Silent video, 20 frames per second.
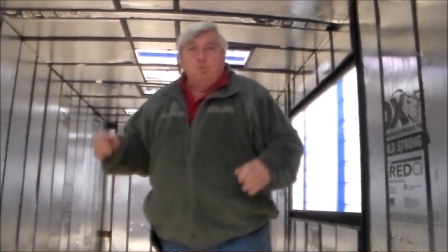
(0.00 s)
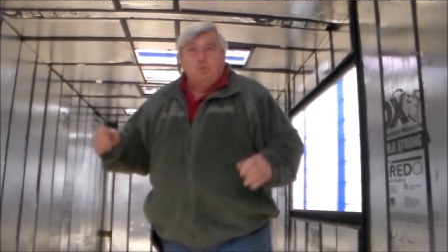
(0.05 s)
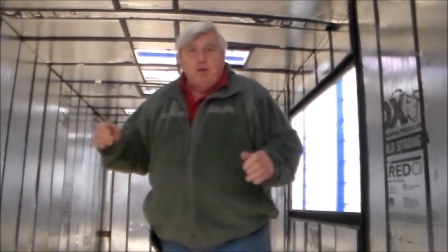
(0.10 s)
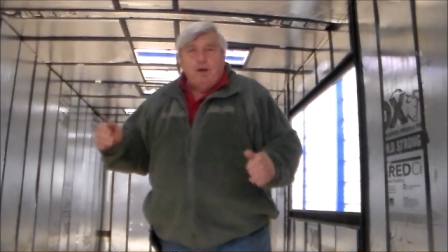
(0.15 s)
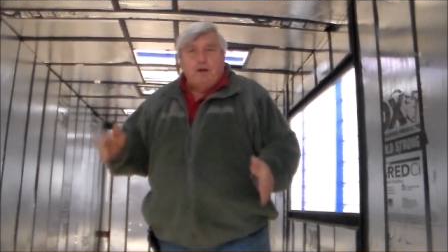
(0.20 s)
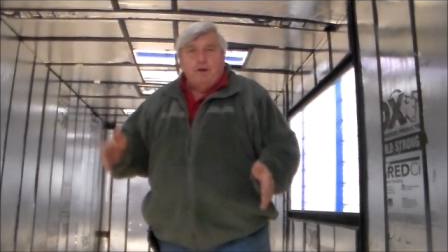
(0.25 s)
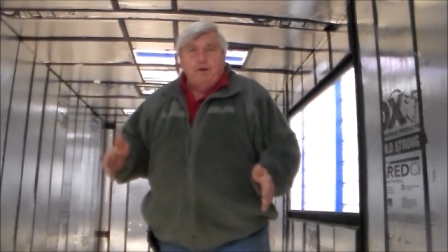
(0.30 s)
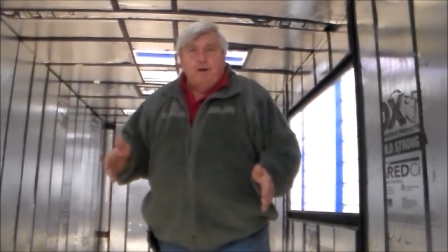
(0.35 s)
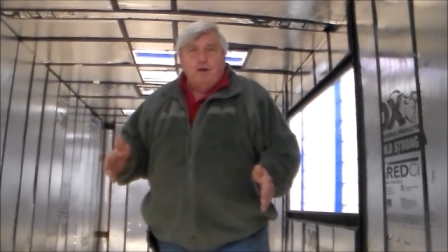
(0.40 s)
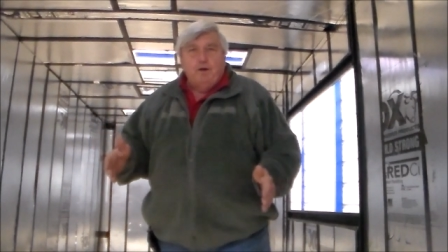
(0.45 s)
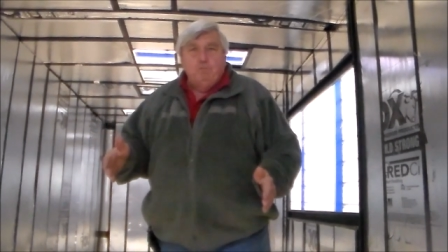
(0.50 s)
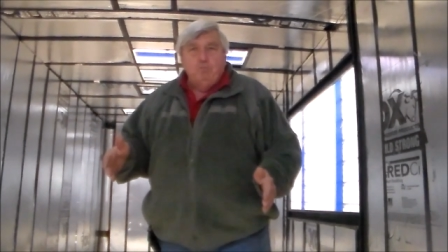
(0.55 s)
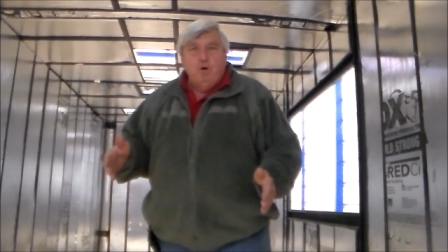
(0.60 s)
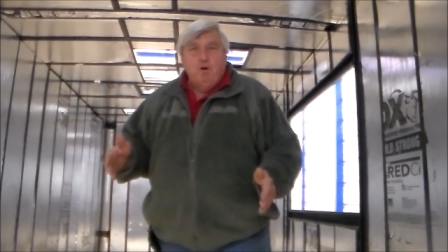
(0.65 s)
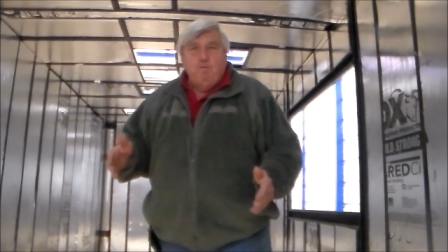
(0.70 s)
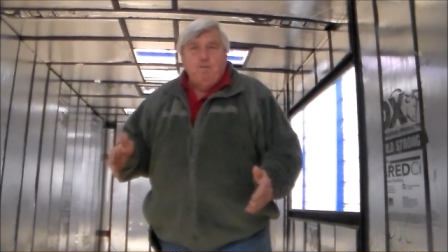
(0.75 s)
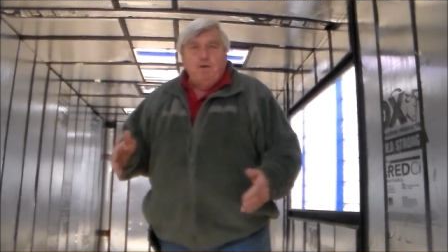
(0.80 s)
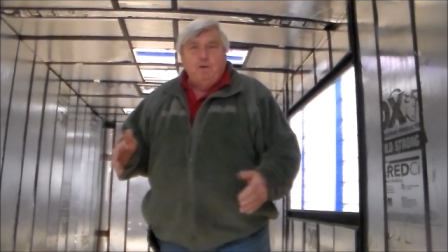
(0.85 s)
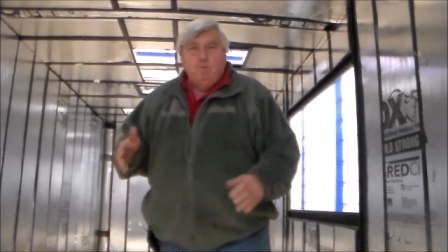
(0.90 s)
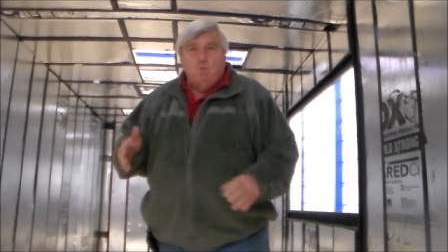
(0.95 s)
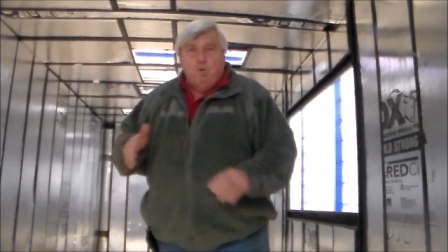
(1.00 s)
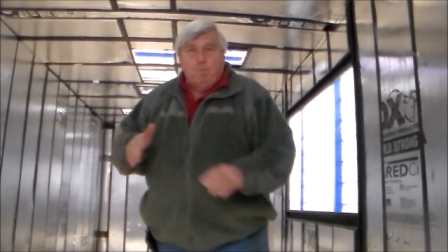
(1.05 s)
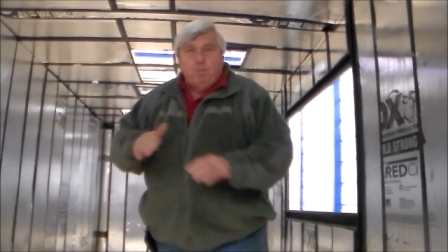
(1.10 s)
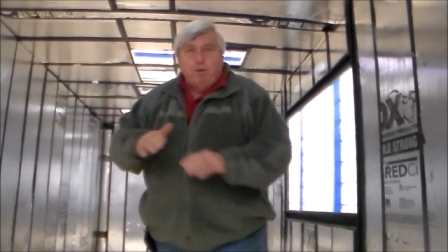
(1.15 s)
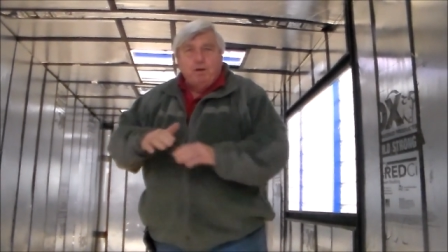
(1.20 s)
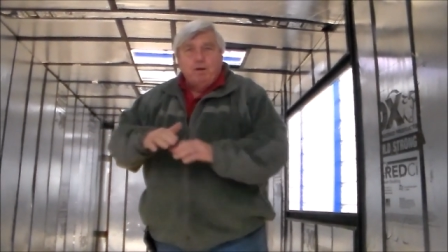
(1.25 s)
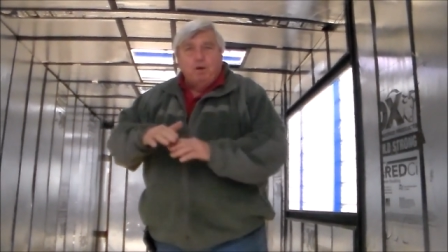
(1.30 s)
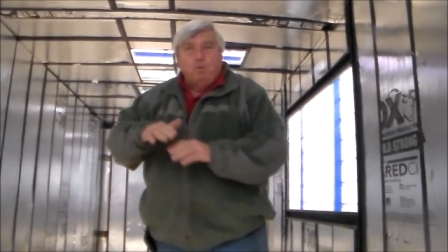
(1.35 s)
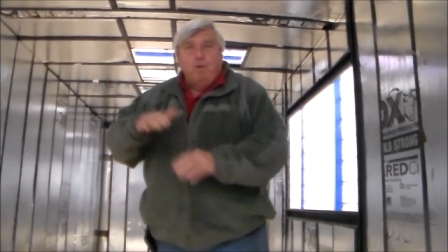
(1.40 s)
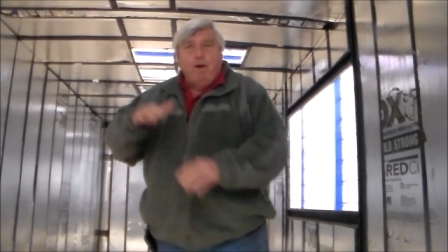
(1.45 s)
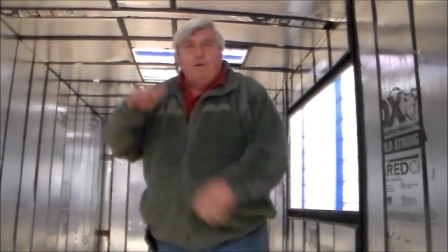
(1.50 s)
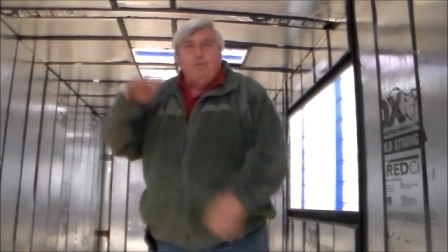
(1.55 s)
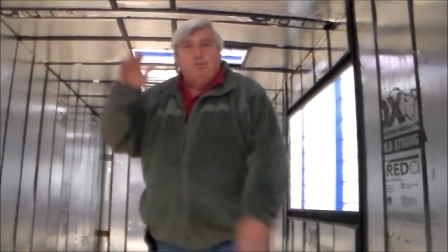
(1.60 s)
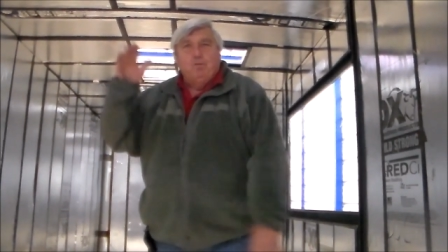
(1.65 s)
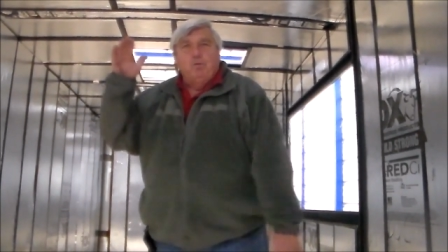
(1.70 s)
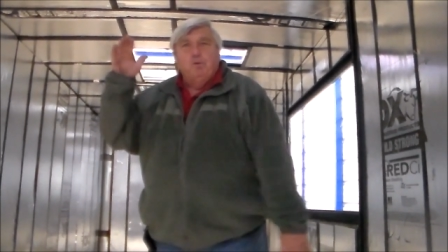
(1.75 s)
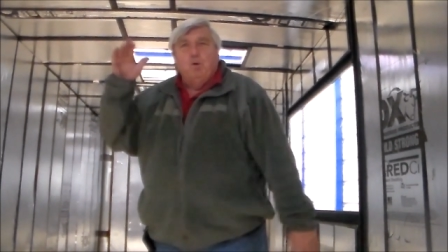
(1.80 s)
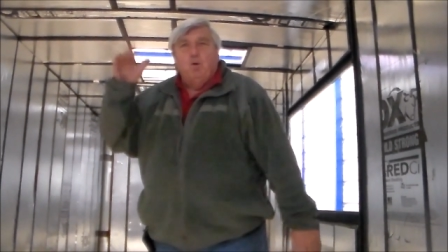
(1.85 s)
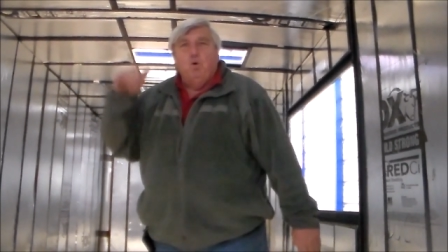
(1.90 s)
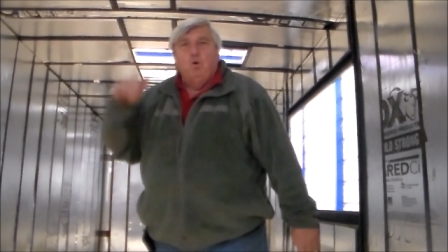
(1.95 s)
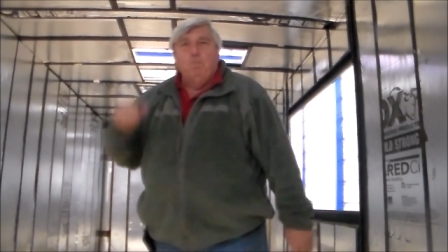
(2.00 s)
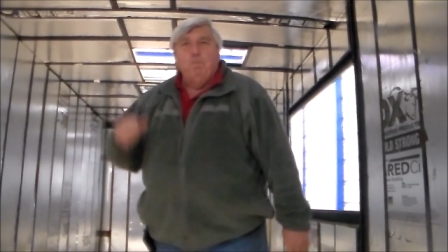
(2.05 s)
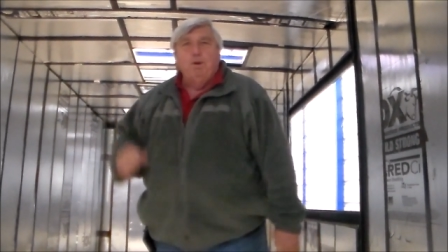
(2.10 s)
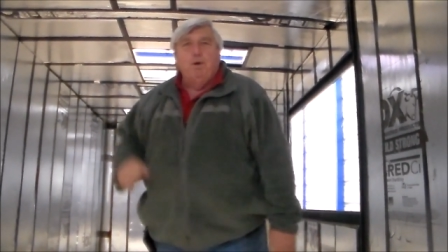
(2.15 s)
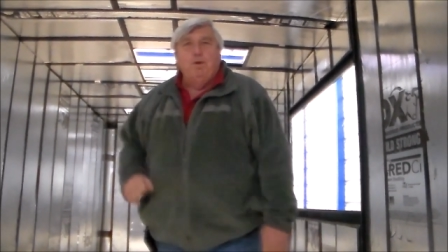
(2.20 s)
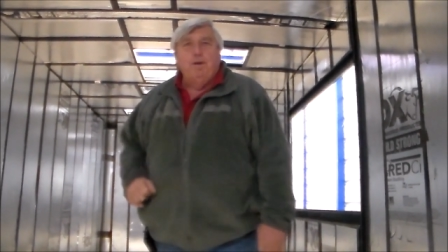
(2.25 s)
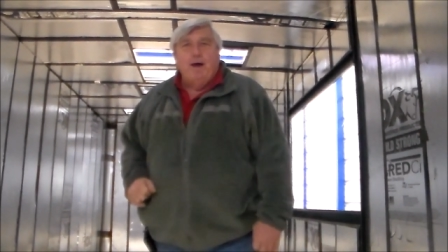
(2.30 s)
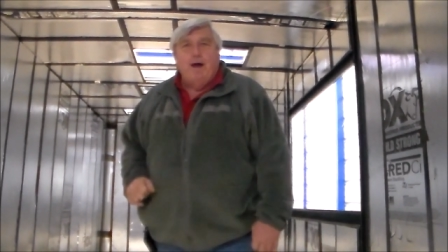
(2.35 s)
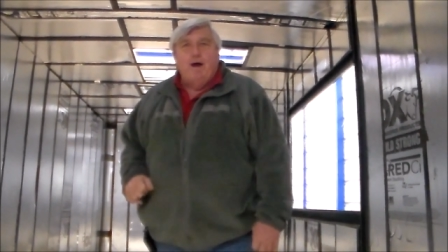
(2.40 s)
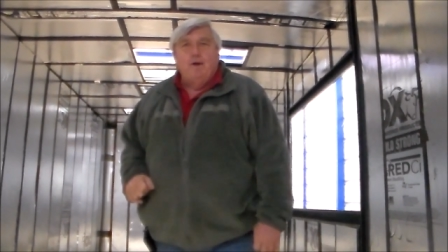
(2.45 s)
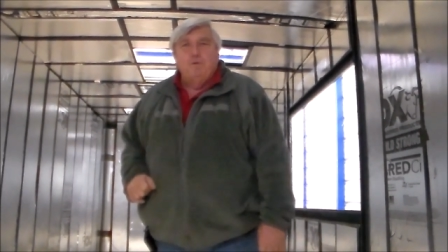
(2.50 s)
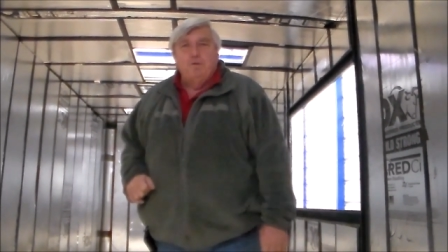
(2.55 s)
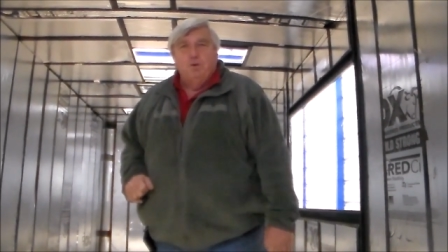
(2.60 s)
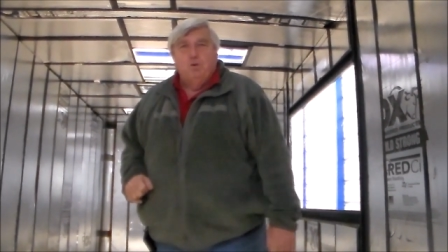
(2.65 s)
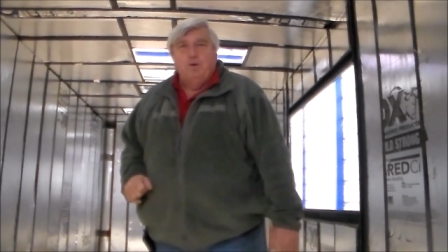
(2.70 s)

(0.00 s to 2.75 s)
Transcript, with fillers: we'll take another movie, we'll bring you right through the whole build out.